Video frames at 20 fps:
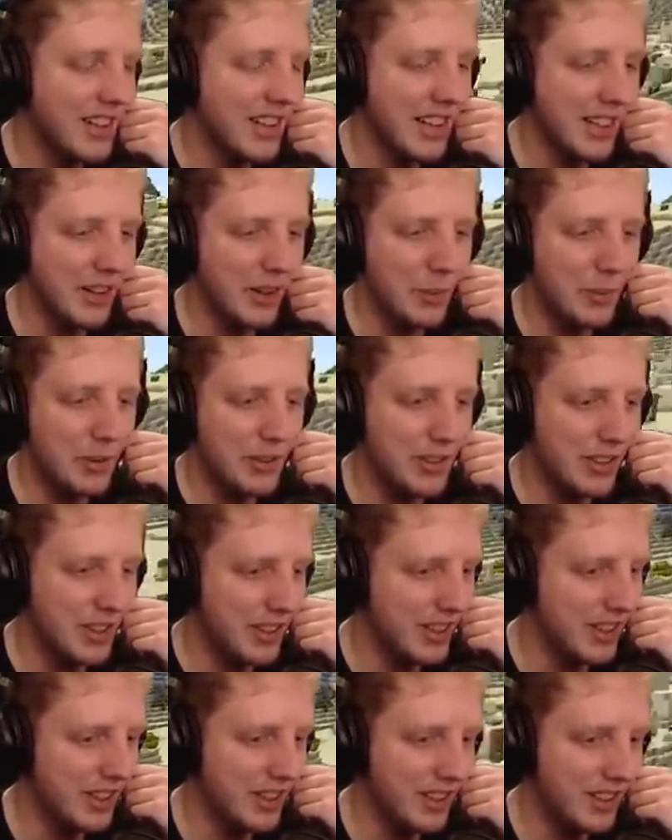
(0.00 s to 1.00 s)
Thank you. I
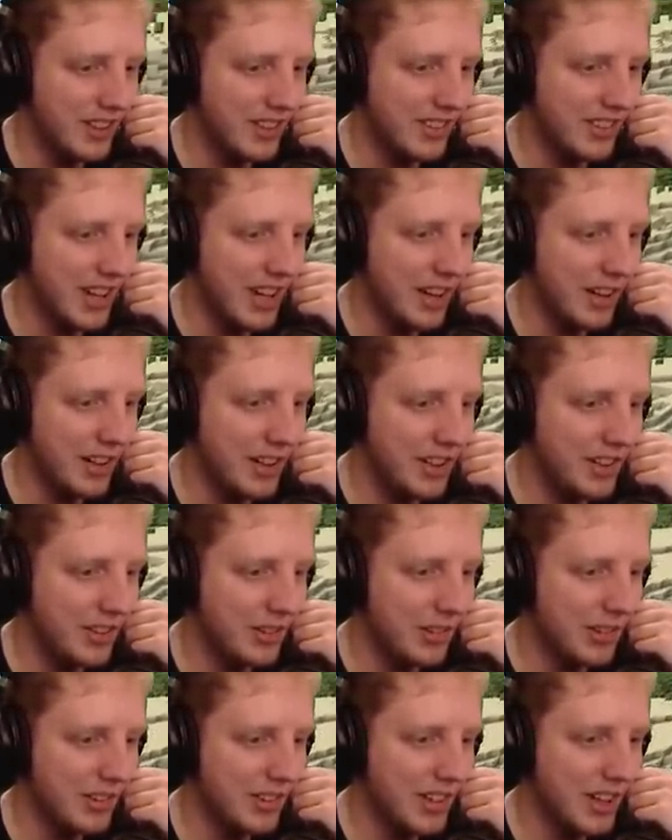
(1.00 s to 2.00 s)
appreciate that. It's scary. It's
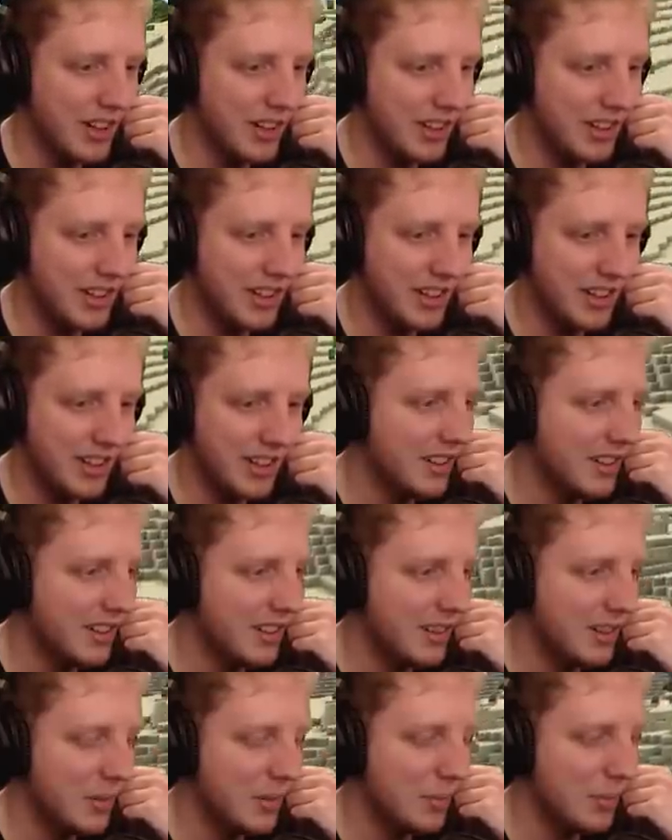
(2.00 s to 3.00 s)
real scary.
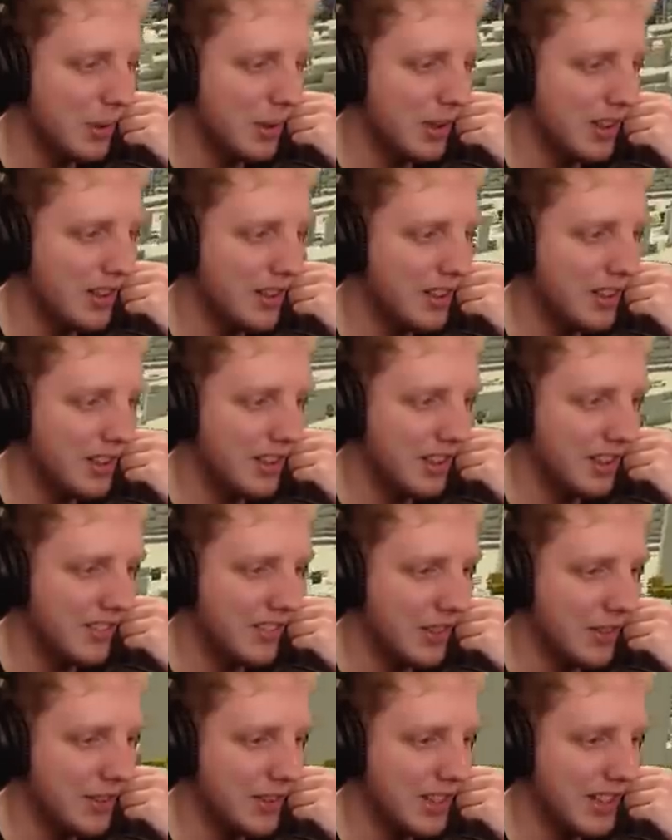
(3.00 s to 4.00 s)
But if
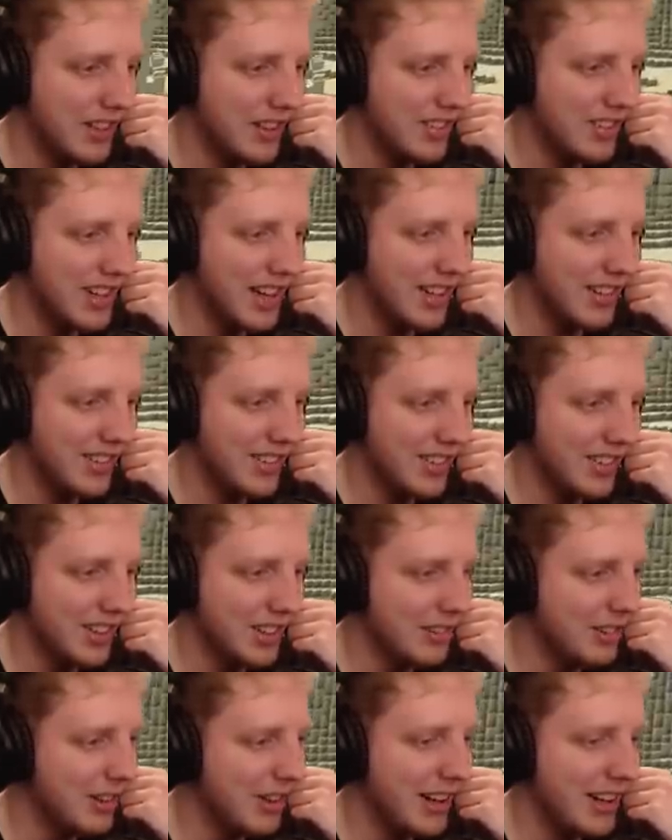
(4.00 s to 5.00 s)
I don't take this chance, I'm
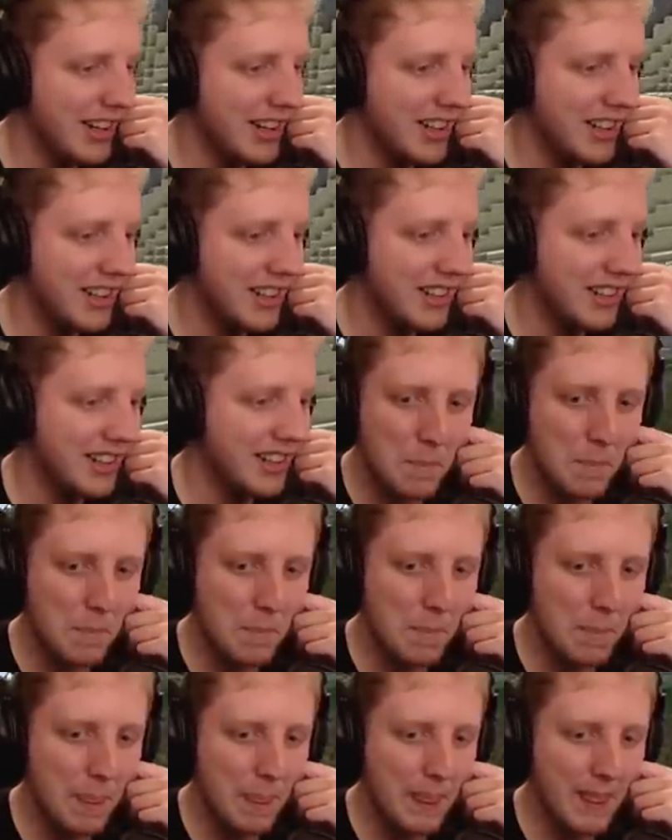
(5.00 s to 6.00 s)
going to regret it.
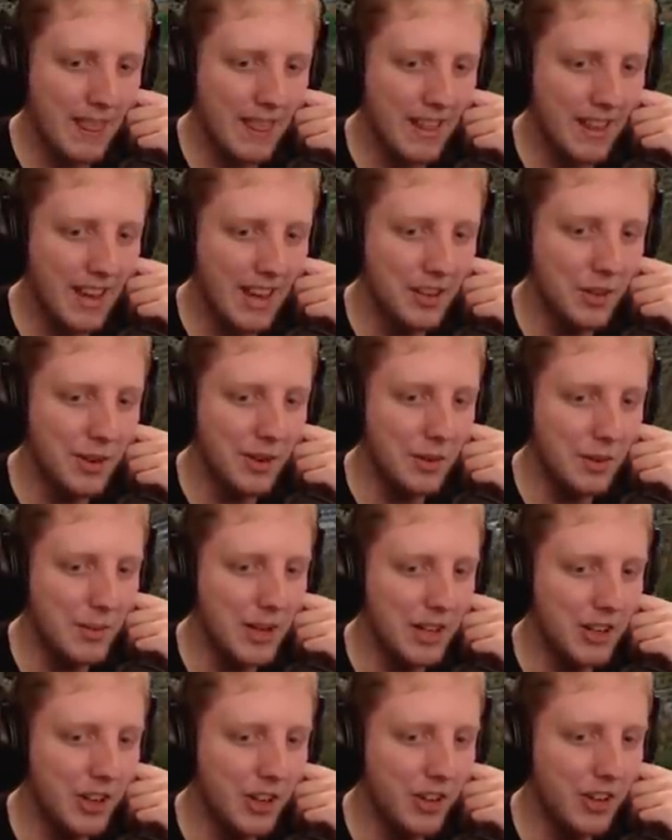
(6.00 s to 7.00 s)
I do have to
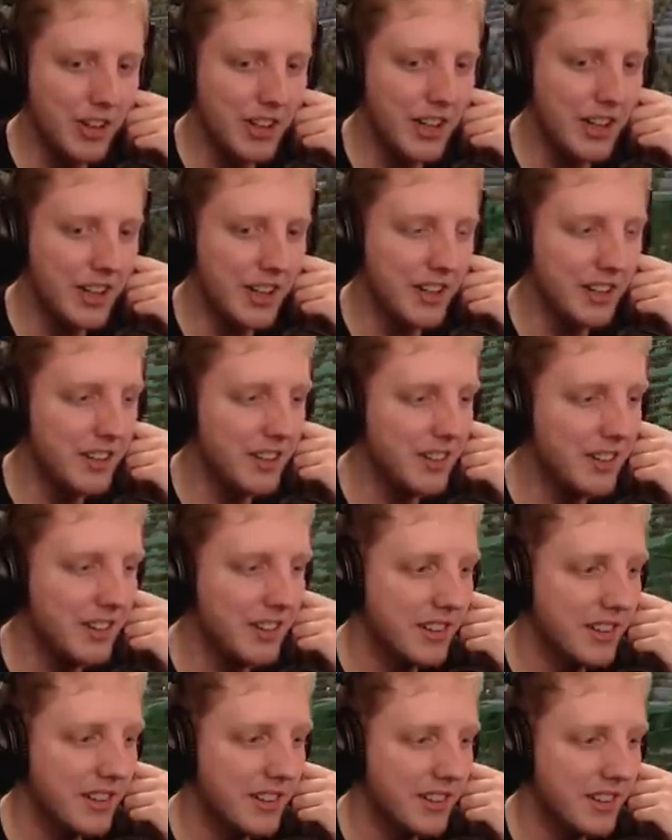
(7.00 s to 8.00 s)
mine Carl. Yeah, yeah.
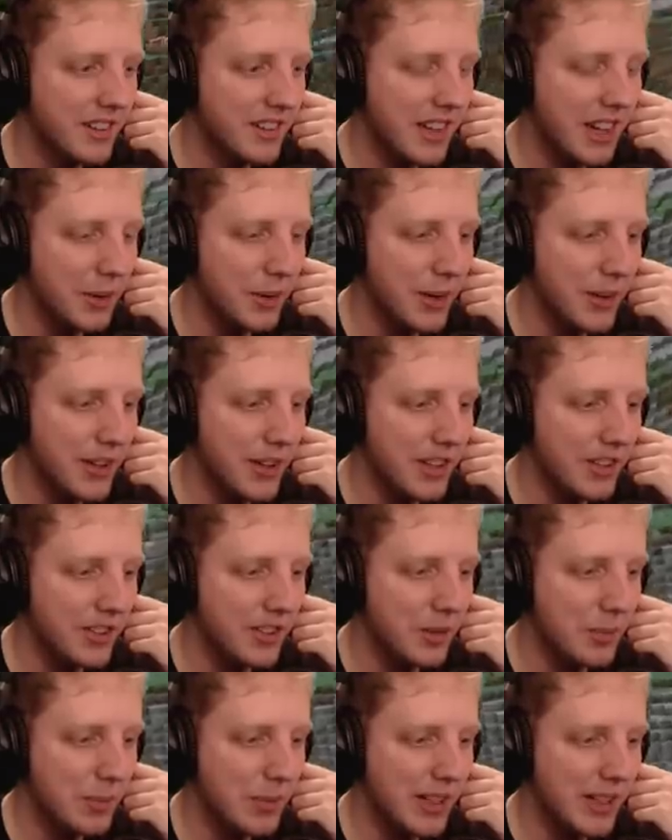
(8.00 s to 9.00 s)
I know where it is.
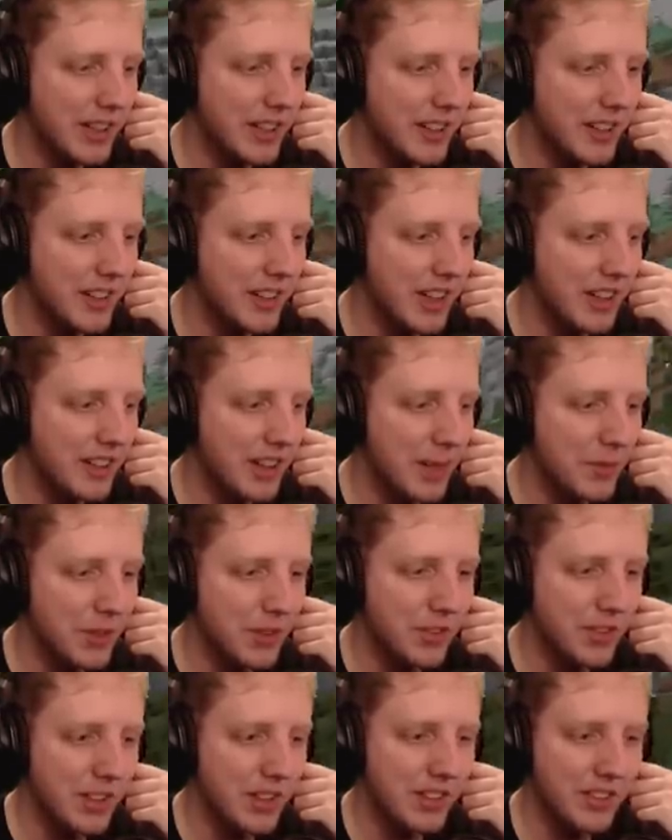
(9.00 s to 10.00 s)
It's just back here. I, am
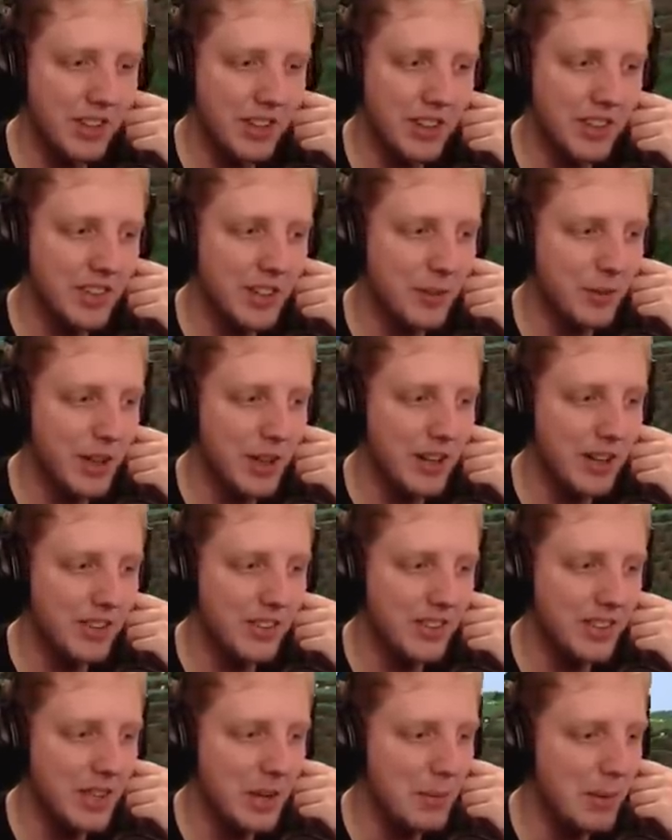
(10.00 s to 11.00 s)
just trying to see what else
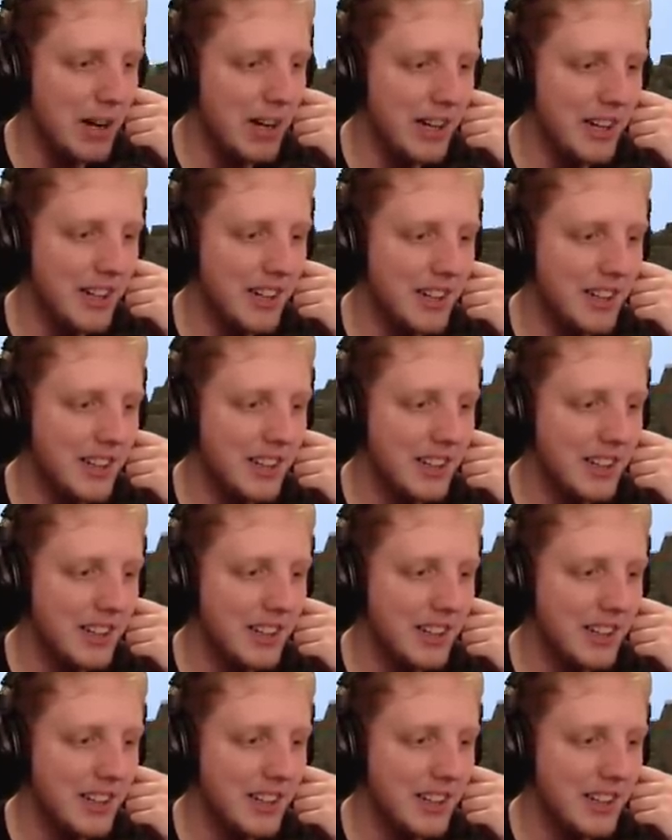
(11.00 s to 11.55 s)
is nearby.